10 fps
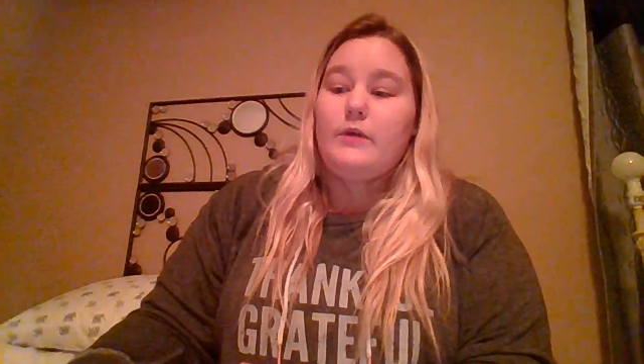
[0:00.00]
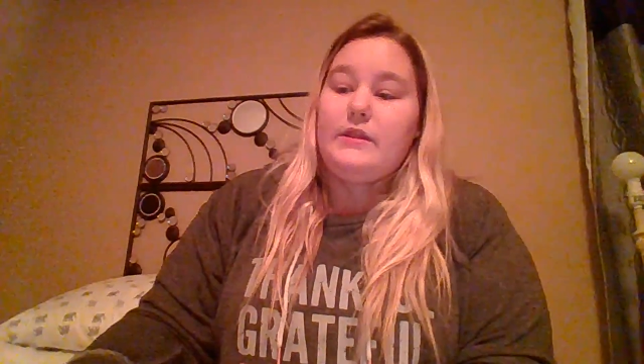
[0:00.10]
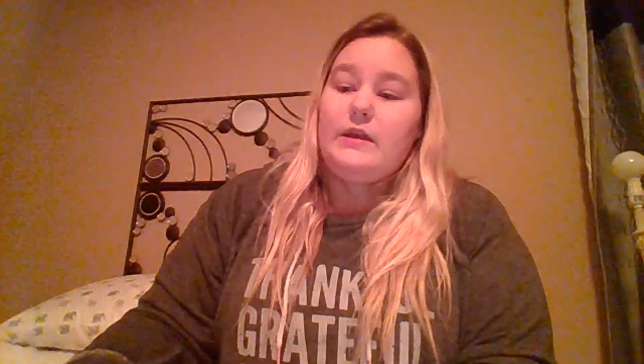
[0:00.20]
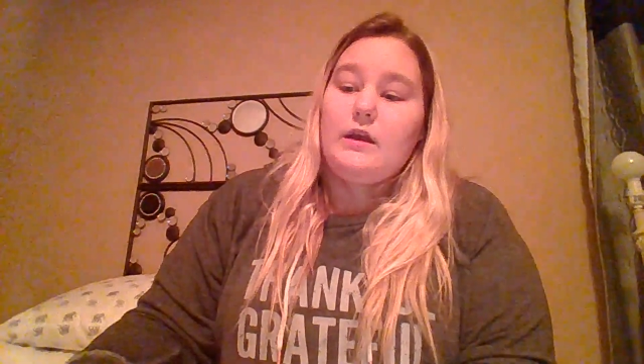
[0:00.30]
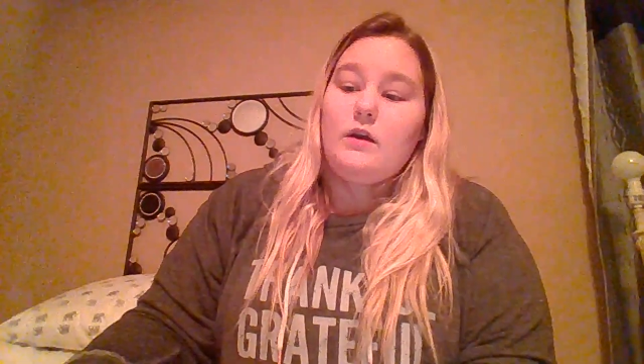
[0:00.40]

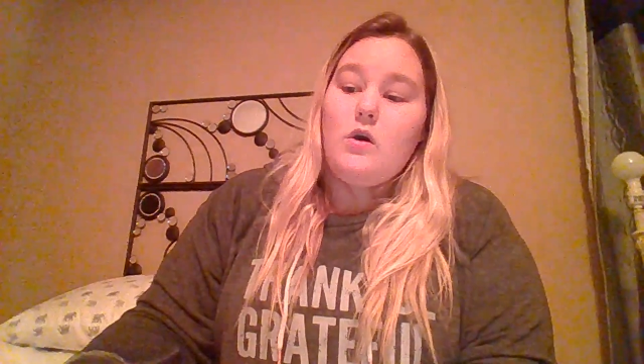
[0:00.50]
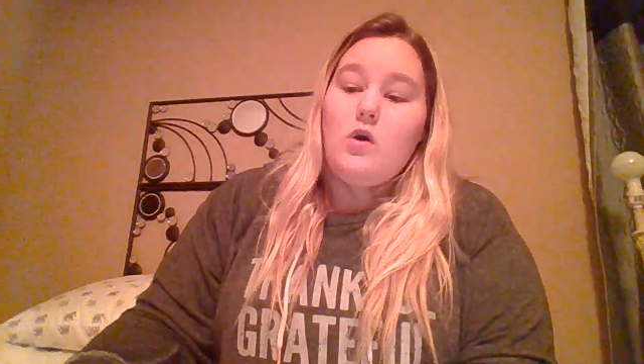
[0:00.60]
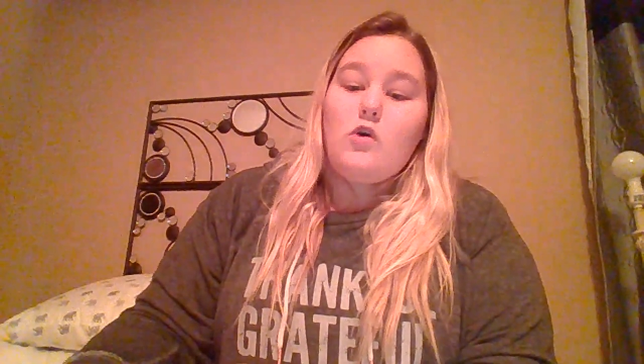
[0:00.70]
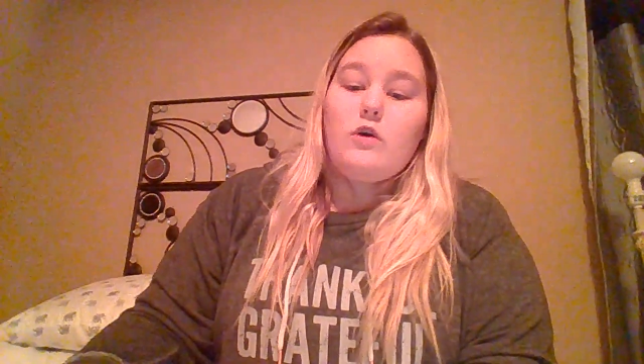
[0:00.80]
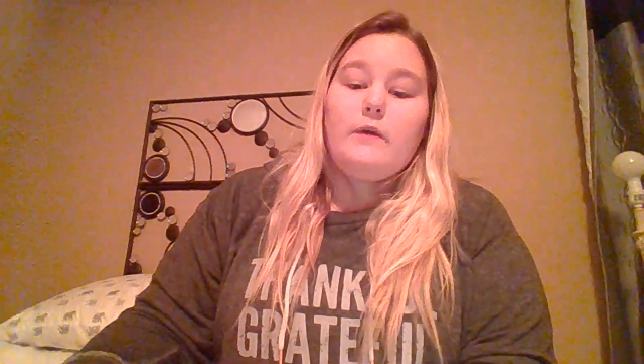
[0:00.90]
breathing
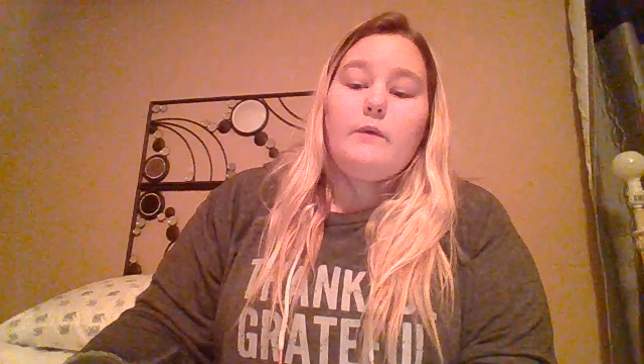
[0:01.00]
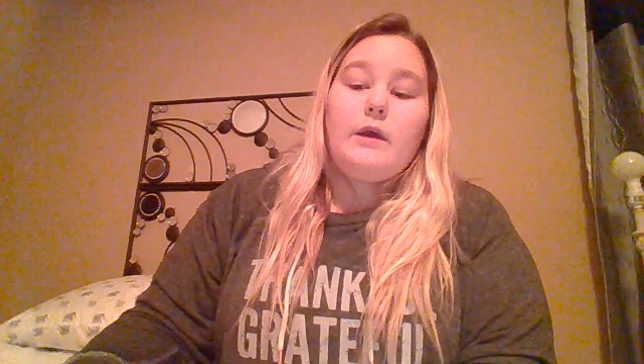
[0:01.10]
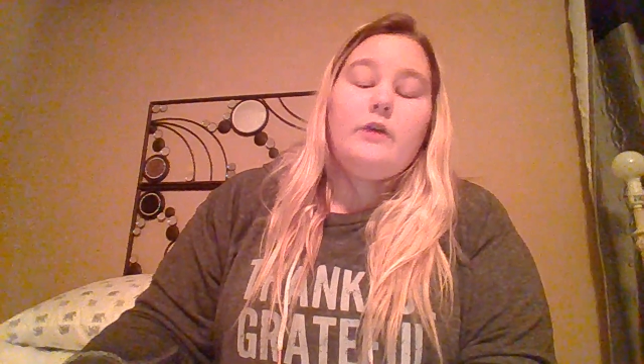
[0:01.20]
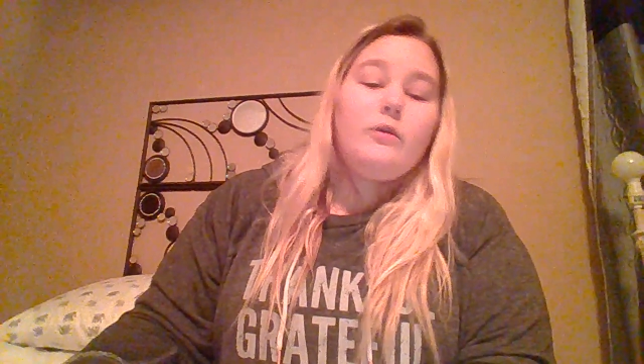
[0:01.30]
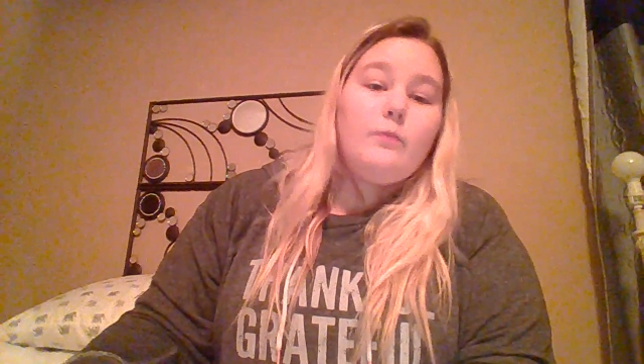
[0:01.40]
or
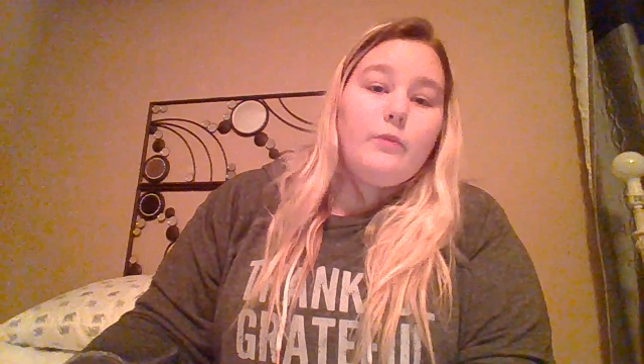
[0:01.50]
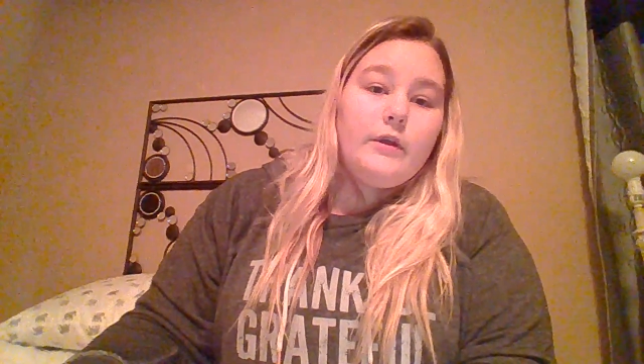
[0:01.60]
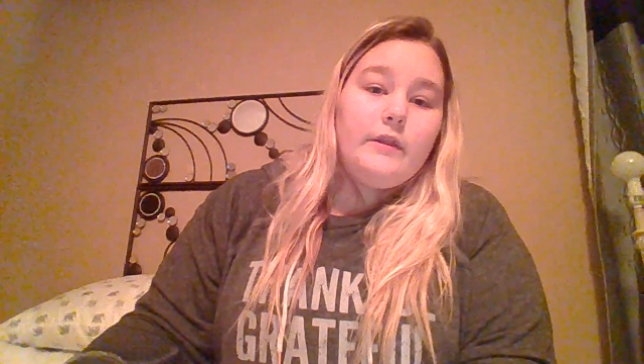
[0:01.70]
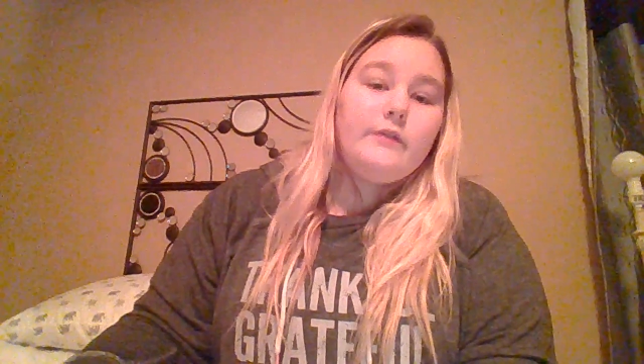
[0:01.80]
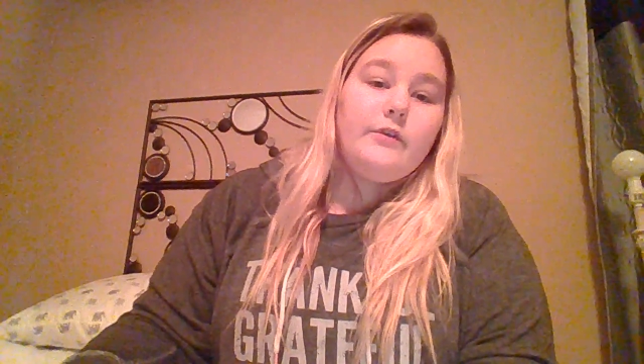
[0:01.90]
irregular
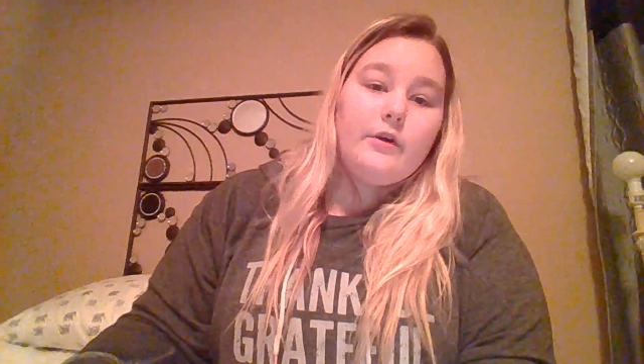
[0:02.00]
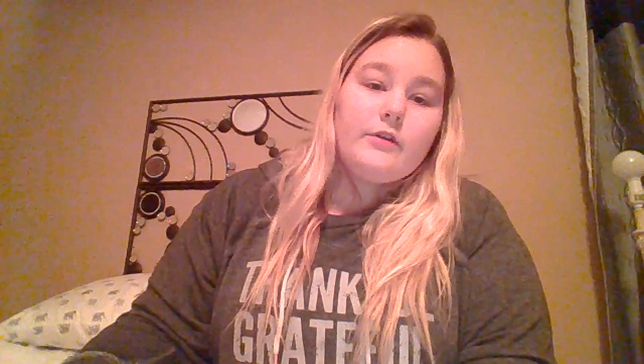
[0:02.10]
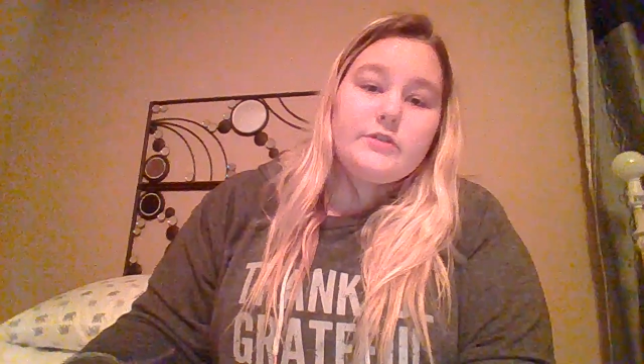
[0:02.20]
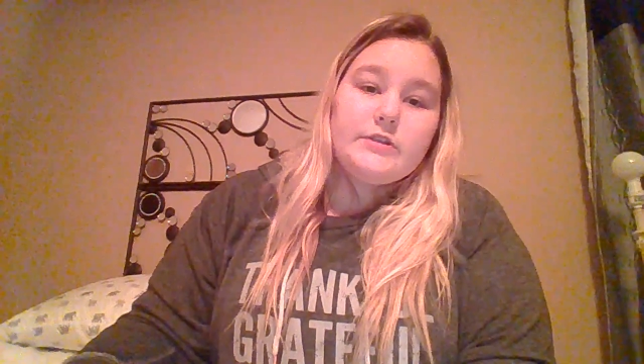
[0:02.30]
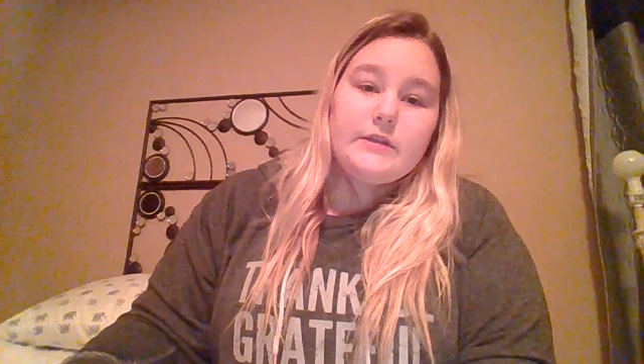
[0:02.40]
breathing
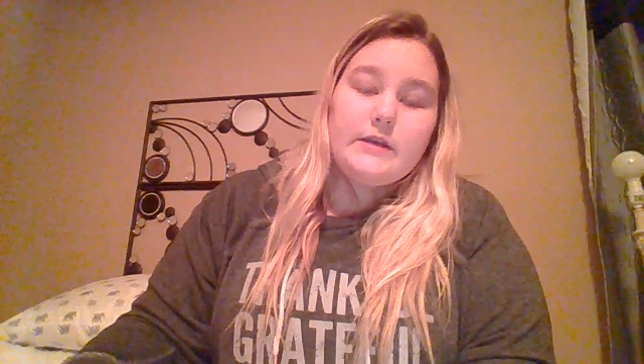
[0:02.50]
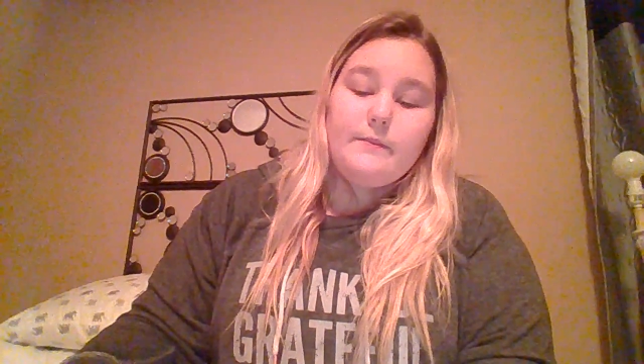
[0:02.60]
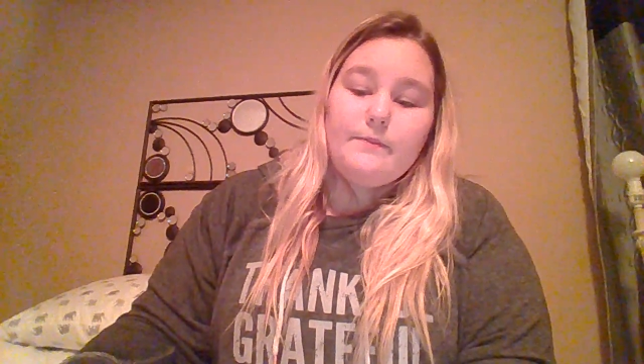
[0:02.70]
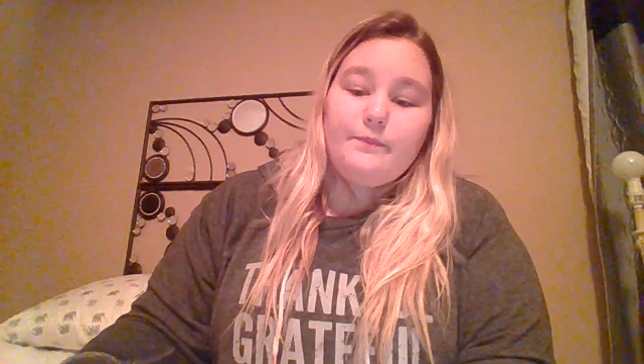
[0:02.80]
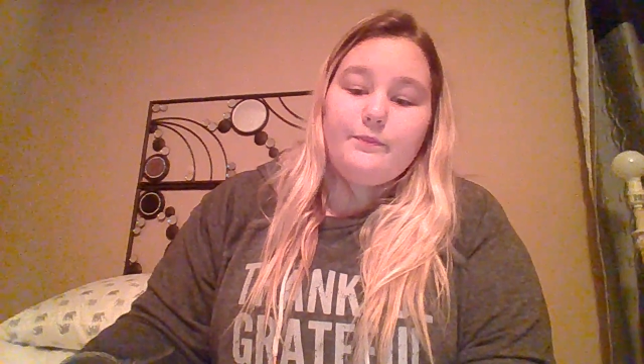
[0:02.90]
during sleep,